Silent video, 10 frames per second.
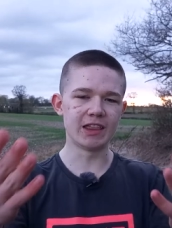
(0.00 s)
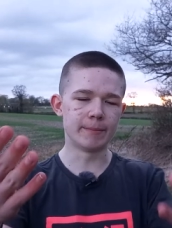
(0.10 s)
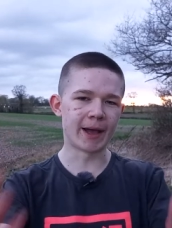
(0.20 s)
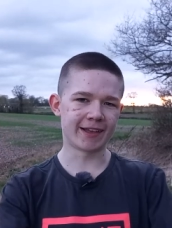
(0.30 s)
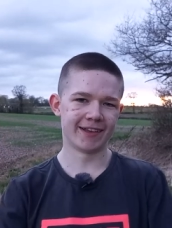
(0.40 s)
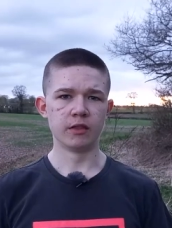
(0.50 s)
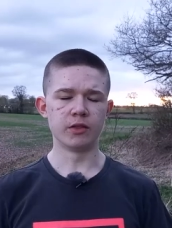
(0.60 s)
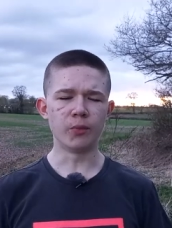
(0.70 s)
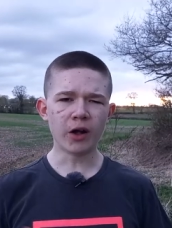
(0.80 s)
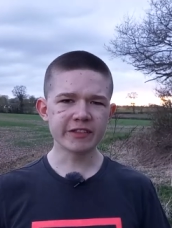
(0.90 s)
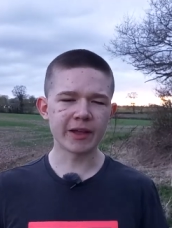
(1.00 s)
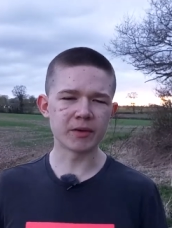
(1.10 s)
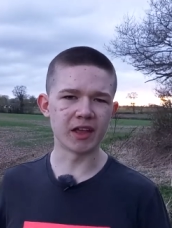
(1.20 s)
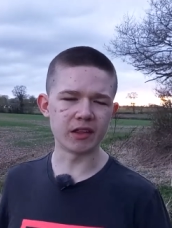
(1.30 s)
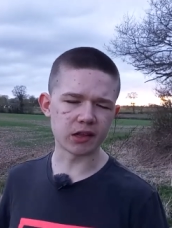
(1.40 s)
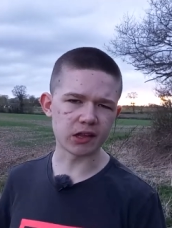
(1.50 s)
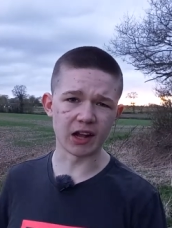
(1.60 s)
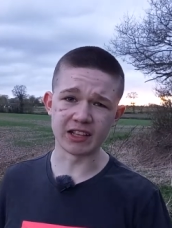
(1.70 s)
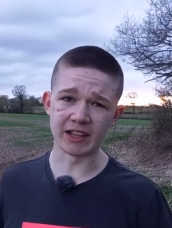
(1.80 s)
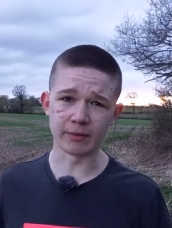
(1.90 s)
in the bank. The world nowadays,
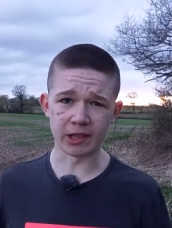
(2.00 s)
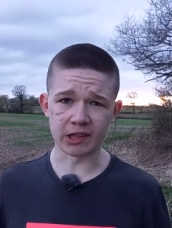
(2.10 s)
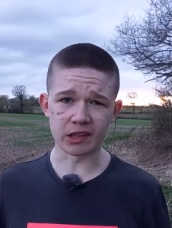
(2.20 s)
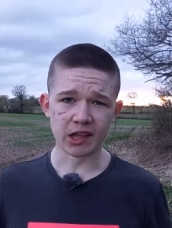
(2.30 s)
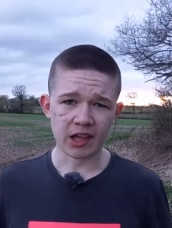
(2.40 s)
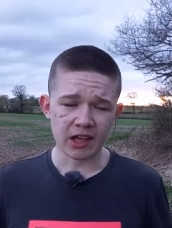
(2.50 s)
society nowadays,